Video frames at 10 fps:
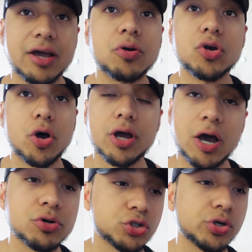I
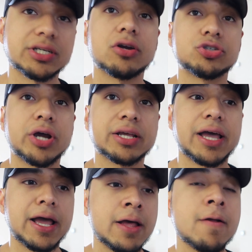want to show you guys how to track
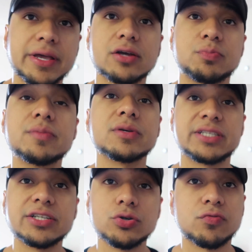that. But yeah,
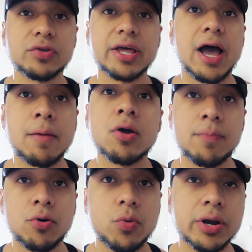stay tuned for that. I'm gonna
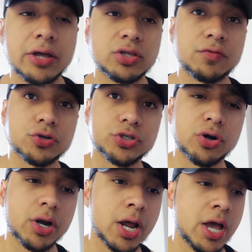put one out there for
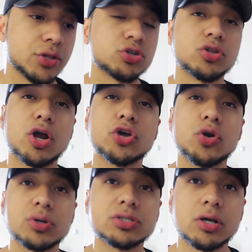sure. There's a lot of
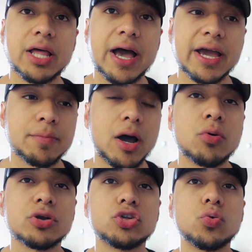good ones online, but I
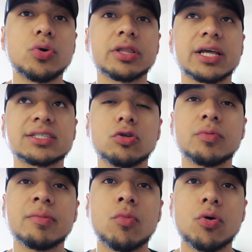want to do one that's a
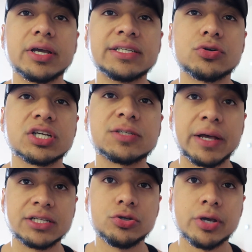little bit more easier to
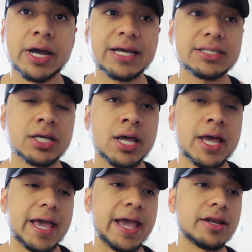explain to you guys,
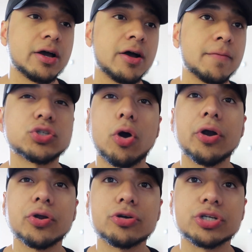and so
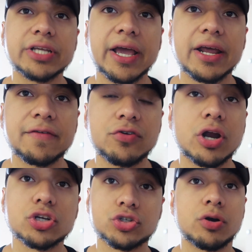hard to understand if you're
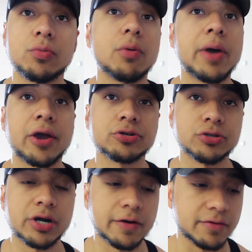not sure what macros
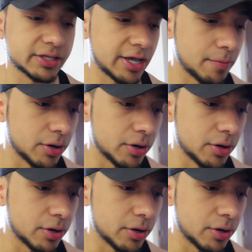are and everything like that.